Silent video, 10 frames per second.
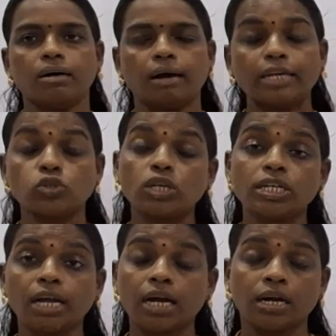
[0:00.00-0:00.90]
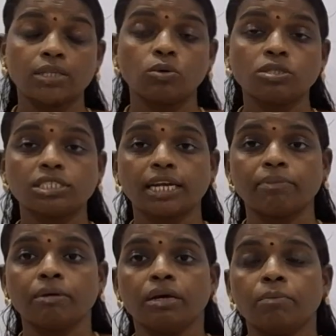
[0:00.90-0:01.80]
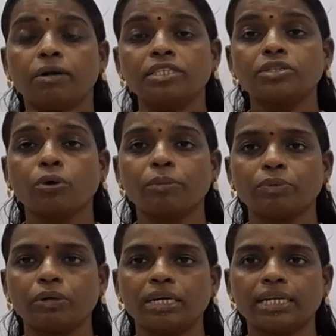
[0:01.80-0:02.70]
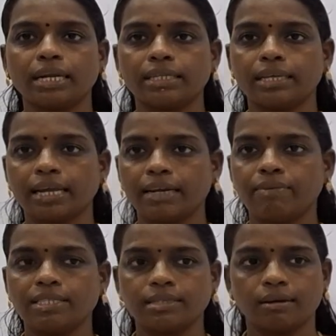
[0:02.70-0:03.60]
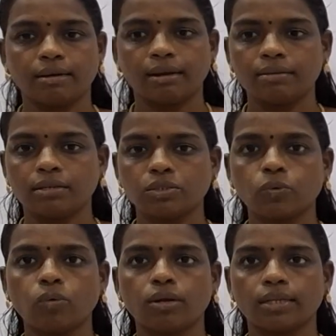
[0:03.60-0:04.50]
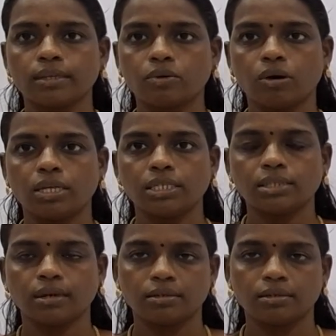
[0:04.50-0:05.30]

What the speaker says: actually at those time British government only run the railways, run the school, run the colleges,